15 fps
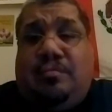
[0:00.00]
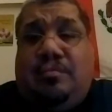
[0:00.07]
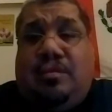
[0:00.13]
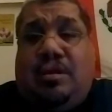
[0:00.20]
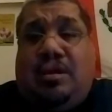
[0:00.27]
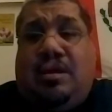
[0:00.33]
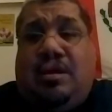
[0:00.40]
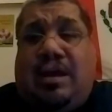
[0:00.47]

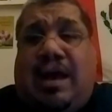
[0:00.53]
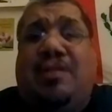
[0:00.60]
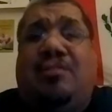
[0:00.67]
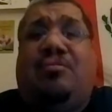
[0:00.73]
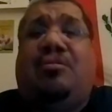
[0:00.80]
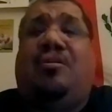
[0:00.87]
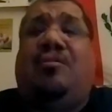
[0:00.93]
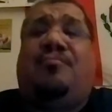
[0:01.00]
I
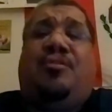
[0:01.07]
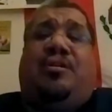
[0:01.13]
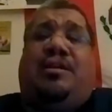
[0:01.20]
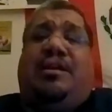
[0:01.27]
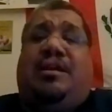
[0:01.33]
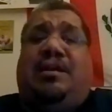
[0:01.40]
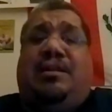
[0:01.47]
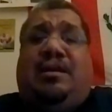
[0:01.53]
don't know if you
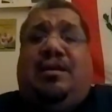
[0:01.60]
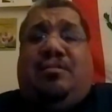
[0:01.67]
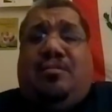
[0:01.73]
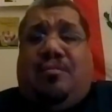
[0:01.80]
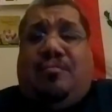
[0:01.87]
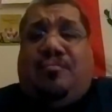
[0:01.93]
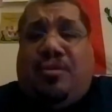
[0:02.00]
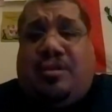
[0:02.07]
can. I don't
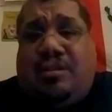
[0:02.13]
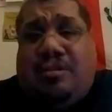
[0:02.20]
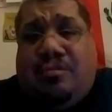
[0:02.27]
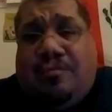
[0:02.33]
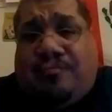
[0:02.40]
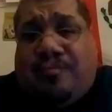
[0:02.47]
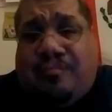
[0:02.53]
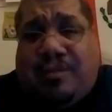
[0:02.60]
know if you can
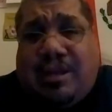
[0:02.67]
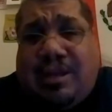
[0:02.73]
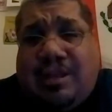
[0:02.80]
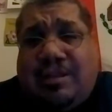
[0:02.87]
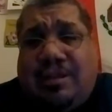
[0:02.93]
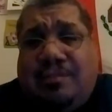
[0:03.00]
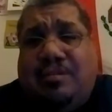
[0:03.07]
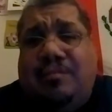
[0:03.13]
do it from
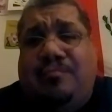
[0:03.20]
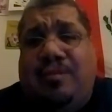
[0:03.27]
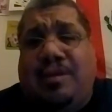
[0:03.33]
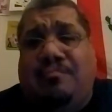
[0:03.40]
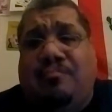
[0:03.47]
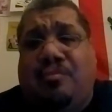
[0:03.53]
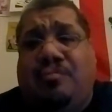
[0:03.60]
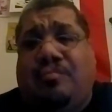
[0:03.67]
Cash App to
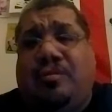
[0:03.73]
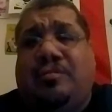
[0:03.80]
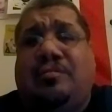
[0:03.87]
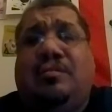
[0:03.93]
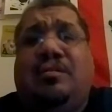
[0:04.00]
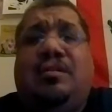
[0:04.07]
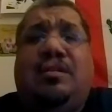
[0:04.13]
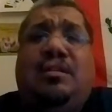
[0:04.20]
Venmo,
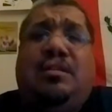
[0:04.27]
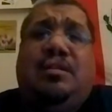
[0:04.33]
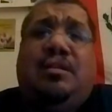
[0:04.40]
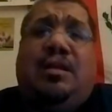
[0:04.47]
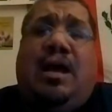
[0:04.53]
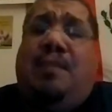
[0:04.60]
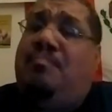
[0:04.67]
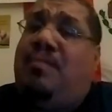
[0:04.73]
bro.
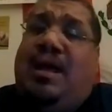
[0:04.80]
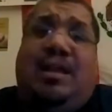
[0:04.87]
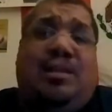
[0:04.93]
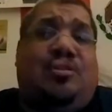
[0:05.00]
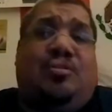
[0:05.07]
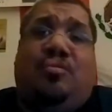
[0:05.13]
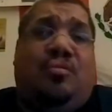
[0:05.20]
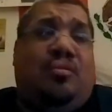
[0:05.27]
I'm not
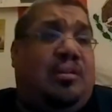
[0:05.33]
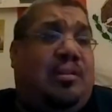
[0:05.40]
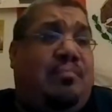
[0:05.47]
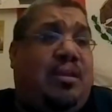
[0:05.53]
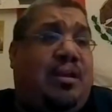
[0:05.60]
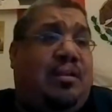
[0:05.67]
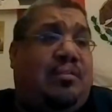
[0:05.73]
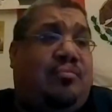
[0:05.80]
sure, to
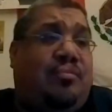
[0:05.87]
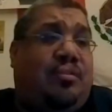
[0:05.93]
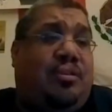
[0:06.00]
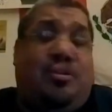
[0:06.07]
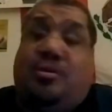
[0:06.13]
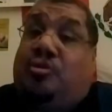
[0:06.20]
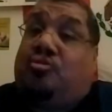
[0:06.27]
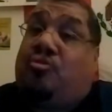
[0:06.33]
be honest with
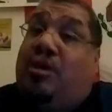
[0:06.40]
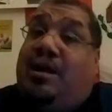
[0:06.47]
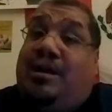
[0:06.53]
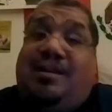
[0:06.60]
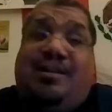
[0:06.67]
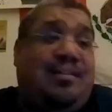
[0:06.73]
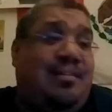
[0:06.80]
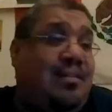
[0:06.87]
you. You could
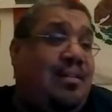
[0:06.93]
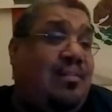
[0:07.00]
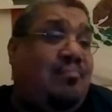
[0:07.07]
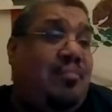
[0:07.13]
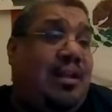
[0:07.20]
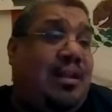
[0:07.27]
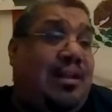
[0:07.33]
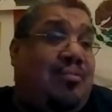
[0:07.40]
try,
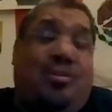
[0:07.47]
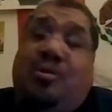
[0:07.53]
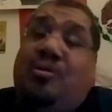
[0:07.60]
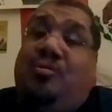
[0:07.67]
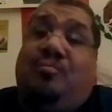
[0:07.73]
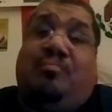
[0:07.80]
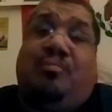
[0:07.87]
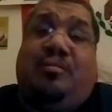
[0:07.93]
but I don't
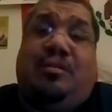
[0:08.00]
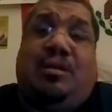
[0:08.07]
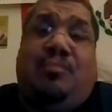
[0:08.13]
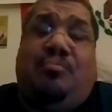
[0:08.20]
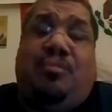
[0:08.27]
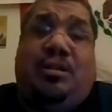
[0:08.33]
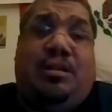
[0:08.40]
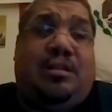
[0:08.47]
know, bro. I
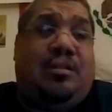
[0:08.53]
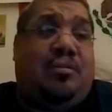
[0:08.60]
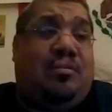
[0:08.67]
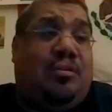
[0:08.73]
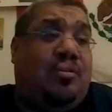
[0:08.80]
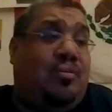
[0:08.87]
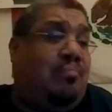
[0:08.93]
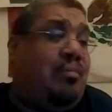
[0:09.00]
really
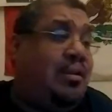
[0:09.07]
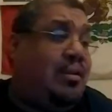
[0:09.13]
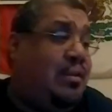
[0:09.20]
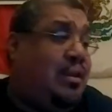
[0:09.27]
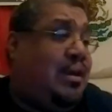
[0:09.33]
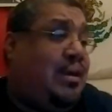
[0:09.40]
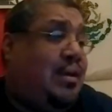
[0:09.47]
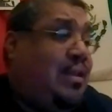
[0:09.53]
don't know. But
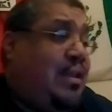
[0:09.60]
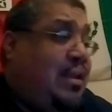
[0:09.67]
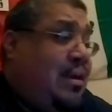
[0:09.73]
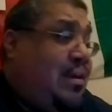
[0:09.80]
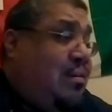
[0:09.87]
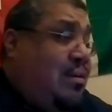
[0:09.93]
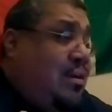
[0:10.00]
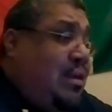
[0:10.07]

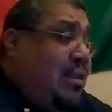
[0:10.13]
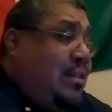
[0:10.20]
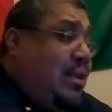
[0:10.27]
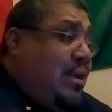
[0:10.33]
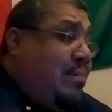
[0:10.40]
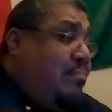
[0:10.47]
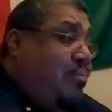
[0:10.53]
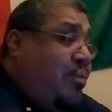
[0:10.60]
yeah, I
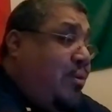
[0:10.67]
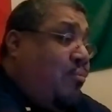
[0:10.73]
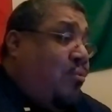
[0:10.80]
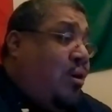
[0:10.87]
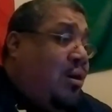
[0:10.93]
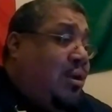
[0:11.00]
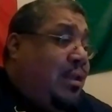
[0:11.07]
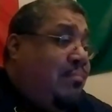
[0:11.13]
think I put it
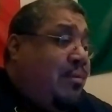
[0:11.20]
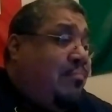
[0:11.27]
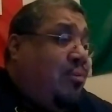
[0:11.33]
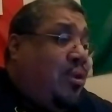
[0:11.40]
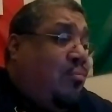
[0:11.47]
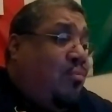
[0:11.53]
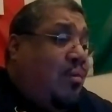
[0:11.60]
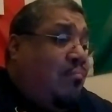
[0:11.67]
wrong. Let me
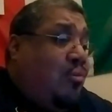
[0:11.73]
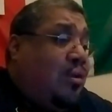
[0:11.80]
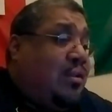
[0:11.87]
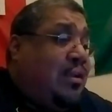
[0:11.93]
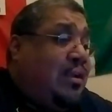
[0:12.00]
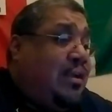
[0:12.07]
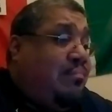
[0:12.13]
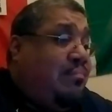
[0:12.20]
put it one more
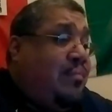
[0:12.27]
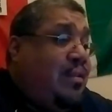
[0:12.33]
time.